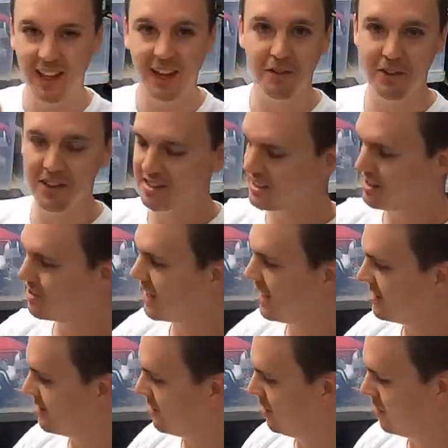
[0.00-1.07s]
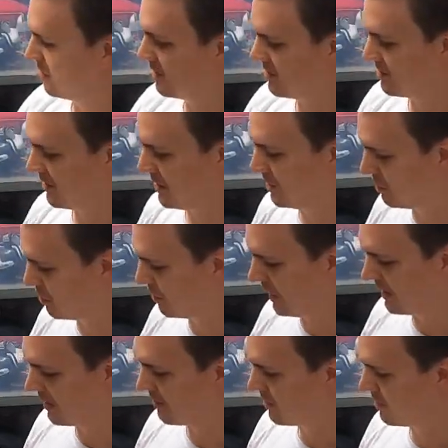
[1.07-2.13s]
A vintage catalogue showing all
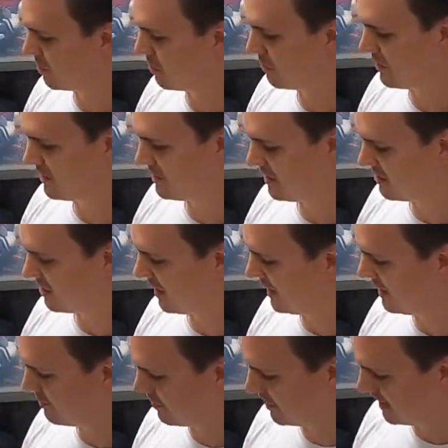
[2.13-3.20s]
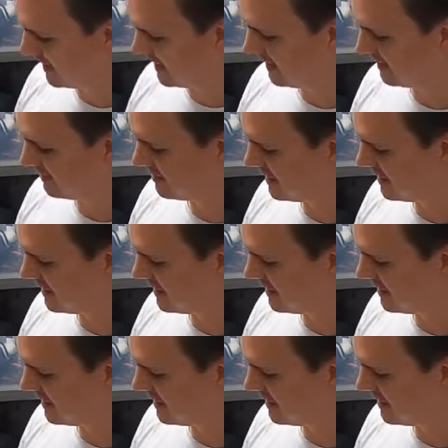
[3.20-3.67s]
like cool vintage hi-fi and